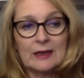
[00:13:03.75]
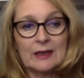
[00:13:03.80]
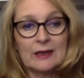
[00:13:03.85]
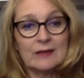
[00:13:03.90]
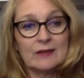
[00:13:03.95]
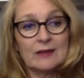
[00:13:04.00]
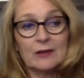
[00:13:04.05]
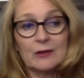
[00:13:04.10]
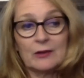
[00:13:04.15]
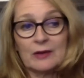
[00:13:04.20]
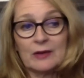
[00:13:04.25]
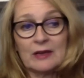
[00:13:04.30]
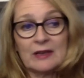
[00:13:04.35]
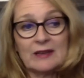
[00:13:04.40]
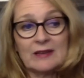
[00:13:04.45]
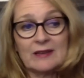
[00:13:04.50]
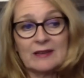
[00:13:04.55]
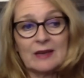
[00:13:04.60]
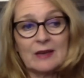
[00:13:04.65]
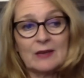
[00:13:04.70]
So
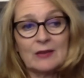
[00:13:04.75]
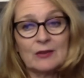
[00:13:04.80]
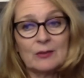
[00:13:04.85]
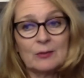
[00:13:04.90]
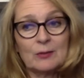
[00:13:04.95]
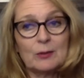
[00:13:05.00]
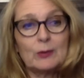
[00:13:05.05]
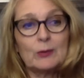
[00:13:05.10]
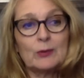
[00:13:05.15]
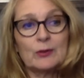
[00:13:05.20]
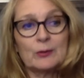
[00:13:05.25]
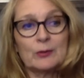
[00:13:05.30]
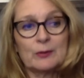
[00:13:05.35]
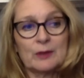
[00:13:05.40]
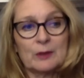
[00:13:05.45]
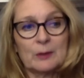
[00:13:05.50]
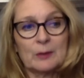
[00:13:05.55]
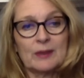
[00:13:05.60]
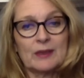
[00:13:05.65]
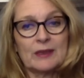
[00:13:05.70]
it sounds
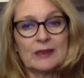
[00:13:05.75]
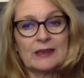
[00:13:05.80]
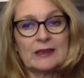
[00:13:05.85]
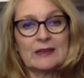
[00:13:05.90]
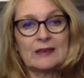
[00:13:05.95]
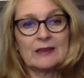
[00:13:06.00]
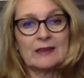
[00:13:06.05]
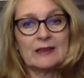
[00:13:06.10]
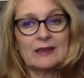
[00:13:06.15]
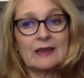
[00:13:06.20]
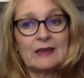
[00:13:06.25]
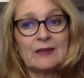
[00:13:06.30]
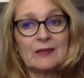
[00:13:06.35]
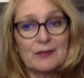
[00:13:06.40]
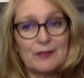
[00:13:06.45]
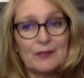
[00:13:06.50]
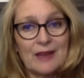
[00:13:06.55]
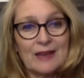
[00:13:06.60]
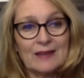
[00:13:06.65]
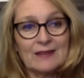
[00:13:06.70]
plausible, but it,
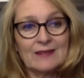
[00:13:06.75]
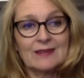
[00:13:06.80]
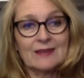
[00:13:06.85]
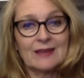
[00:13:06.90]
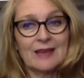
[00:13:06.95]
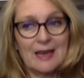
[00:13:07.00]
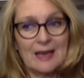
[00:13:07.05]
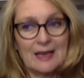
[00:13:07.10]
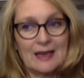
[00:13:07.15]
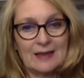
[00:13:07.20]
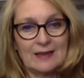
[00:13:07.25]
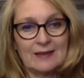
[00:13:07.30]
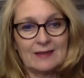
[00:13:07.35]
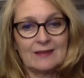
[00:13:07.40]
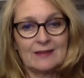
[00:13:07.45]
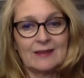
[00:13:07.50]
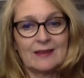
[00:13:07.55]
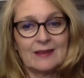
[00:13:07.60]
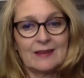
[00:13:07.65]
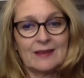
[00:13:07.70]
if that's the
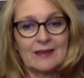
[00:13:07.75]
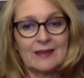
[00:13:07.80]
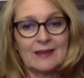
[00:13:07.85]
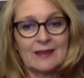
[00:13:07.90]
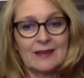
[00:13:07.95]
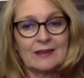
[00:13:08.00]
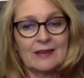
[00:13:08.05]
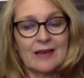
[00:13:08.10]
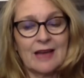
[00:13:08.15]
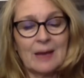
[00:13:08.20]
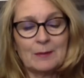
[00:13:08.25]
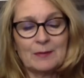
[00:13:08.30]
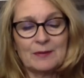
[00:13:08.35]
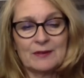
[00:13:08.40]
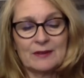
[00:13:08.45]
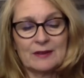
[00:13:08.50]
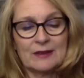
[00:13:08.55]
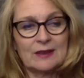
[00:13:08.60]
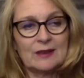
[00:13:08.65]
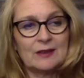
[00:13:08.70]
case, then it
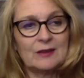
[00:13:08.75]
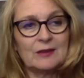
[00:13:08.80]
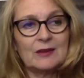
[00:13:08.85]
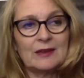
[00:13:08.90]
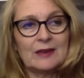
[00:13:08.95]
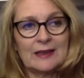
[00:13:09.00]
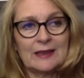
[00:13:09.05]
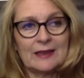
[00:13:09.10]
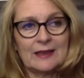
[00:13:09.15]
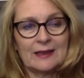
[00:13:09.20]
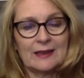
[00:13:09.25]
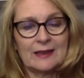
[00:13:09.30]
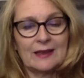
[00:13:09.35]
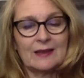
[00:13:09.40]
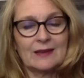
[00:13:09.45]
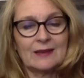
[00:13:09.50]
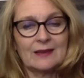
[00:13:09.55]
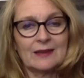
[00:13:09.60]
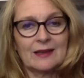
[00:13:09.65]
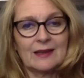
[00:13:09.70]
absolutely
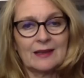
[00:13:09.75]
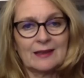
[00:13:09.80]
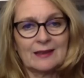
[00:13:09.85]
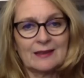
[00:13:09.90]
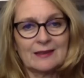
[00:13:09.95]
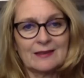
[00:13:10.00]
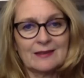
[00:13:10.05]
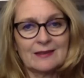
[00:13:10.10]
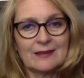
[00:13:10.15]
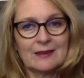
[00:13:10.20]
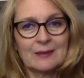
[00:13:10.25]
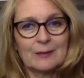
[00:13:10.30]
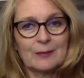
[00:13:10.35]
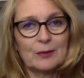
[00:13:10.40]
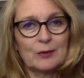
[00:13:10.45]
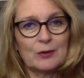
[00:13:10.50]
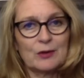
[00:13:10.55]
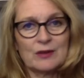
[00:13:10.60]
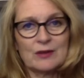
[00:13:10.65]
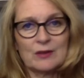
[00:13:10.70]
underlines
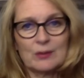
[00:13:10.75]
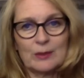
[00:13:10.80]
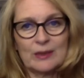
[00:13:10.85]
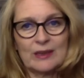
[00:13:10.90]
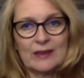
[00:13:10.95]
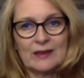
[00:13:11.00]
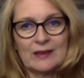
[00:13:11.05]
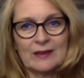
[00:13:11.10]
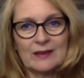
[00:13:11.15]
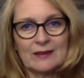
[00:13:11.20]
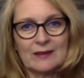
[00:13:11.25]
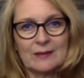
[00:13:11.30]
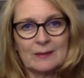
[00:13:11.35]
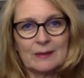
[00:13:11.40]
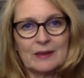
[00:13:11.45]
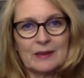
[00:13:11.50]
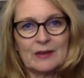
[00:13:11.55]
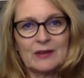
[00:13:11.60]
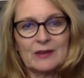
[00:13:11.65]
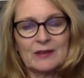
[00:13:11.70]
Putin's weakness,
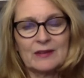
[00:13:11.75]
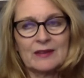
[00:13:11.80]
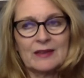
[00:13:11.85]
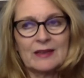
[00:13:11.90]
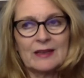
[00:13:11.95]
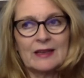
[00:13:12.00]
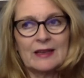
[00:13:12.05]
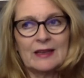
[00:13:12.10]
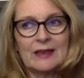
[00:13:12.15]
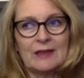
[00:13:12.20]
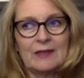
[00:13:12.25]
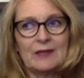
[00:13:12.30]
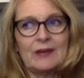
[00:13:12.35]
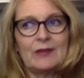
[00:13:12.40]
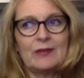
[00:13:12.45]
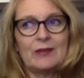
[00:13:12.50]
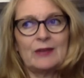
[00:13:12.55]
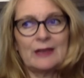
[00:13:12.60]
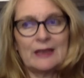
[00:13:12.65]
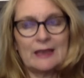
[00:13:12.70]
because if
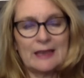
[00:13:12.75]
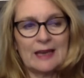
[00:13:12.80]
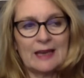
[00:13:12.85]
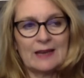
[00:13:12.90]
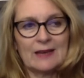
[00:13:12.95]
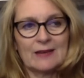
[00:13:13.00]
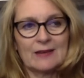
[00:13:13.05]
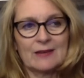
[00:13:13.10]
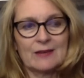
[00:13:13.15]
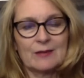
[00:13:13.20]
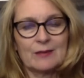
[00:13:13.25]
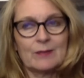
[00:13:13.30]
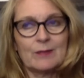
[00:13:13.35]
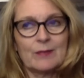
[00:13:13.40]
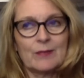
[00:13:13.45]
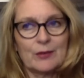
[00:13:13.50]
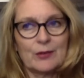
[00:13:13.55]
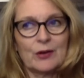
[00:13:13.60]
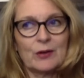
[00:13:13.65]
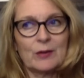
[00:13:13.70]
he really has to
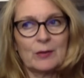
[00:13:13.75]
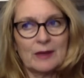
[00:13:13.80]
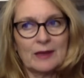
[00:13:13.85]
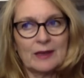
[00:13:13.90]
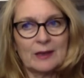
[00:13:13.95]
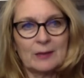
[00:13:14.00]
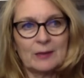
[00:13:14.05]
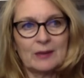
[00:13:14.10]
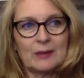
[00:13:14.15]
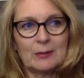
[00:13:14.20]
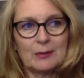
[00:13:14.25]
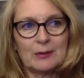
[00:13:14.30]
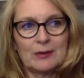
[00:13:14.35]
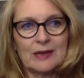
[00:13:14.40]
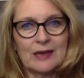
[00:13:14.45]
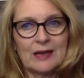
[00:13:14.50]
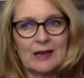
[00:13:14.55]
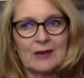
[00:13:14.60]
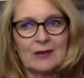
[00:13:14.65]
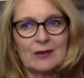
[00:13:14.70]
throw money at people
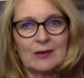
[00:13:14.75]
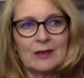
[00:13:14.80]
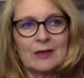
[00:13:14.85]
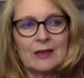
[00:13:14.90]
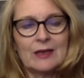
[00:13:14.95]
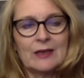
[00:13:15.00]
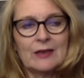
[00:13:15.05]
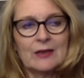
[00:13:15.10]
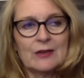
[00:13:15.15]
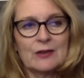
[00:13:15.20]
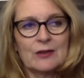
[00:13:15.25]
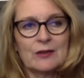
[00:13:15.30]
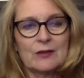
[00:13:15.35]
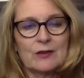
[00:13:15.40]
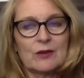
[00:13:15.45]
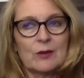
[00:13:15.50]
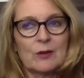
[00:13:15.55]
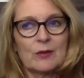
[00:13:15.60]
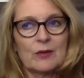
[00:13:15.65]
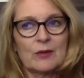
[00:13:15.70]
now to
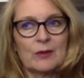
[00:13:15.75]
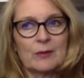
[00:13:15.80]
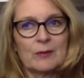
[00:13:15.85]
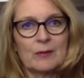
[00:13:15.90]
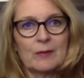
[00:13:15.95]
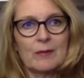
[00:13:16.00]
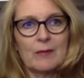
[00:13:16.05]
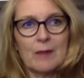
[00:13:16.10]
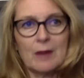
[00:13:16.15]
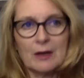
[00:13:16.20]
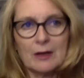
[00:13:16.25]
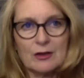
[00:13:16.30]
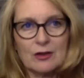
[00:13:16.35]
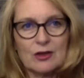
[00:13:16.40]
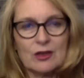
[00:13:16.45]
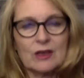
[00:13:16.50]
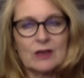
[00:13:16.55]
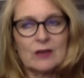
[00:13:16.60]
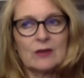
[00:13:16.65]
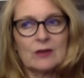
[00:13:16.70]
stop them
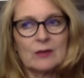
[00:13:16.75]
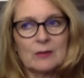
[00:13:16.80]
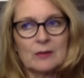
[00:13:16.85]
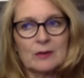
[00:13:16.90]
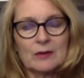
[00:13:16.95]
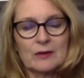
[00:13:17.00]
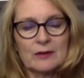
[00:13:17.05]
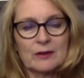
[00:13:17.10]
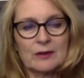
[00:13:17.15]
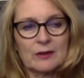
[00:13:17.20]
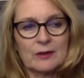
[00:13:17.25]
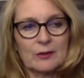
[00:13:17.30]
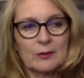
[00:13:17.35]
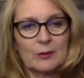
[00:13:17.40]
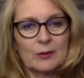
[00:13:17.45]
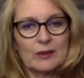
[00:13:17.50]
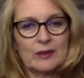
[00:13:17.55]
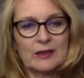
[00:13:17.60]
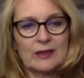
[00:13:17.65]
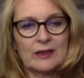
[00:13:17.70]
marching on Moscow
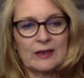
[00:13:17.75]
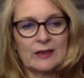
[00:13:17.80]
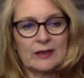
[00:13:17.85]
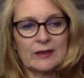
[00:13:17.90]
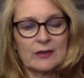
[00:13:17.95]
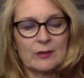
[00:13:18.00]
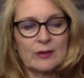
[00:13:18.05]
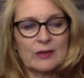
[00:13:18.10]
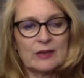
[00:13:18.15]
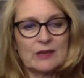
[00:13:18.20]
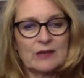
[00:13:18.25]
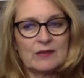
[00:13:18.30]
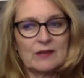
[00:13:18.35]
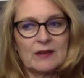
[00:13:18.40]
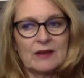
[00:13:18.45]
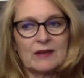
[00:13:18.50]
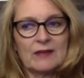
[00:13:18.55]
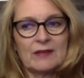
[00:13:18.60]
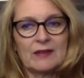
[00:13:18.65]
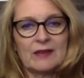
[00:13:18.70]
with their
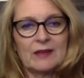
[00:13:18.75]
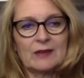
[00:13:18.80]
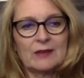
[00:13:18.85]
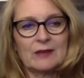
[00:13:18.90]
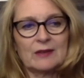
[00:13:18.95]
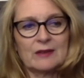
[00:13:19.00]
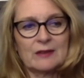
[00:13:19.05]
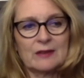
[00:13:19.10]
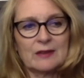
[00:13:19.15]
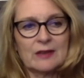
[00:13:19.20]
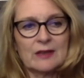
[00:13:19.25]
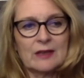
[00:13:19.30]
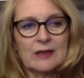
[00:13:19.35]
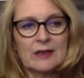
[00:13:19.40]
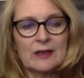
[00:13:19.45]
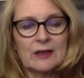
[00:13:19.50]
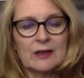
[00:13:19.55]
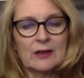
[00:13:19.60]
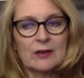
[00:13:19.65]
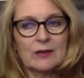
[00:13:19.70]
twenty-five thousand
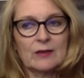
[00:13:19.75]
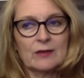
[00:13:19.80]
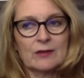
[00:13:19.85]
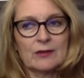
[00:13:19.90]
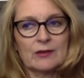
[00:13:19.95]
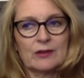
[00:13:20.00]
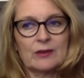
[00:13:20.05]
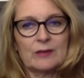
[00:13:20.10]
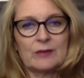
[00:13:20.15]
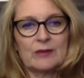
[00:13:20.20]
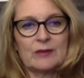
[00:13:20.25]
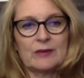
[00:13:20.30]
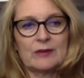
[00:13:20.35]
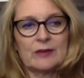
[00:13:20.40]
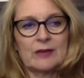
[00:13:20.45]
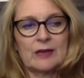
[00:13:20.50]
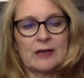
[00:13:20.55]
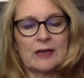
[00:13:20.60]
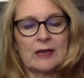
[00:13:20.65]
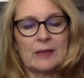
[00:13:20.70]

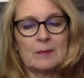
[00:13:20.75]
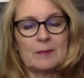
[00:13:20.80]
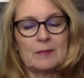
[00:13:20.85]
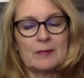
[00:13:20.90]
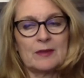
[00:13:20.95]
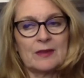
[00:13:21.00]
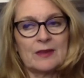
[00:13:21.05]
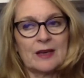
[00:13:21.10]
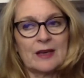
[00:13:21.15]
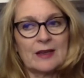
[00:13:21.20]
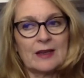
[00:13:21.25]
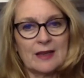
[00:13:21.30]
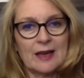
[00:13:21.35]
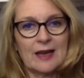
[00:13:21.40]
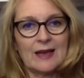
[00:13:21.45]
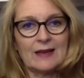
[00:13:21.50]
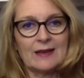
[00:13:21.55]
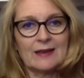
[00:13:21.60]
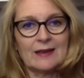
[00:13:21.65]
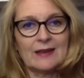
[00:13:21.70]
conscripts, um, then
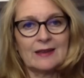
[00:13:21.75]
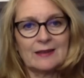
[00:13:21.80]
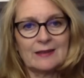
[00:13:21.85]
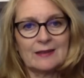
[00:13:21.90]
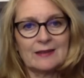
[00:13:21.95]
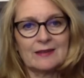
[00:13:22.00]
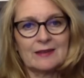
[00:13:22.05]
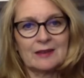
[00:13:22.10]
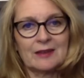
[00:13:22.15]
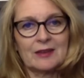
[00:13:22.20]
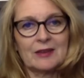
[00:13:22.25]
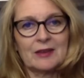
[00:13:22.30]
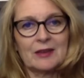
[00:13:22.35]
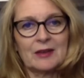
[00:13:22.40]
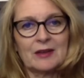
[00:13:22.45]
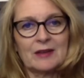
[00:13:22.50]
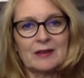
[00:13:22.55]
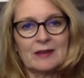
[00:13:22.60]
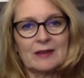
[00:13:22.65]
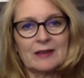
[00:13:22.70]
that is, you know,
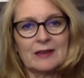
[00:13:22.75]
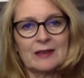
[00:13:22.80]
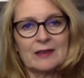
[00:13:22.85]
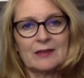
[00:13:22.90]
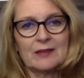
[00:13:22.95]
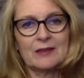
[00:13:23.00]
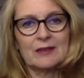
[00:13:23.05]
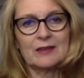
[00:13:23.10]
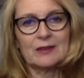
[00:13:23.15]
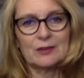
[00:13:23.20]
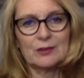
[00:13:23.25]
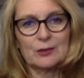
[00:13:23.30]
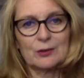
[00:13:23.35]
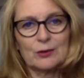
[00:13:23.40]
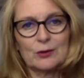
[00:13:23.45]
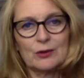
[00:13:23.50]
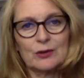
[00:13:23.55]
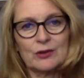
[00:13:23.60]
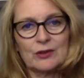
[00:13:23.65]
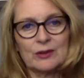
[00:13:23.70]
a sign of
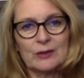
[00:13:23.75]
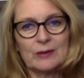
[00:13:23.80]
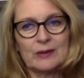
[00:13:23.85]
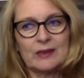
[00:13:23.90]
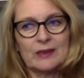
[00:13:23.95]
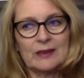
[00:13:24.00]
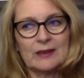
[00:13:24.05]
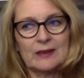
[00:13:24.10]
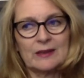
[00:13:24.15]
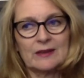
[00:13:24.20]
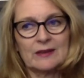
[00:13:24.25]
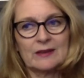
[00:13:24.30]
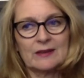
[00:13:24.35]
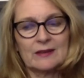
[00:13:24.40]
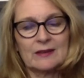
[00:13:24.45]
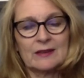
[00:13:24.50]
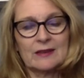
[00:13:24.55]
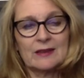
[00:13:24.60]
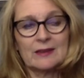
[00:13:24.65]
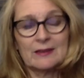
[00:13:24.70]
extraordinary weakness.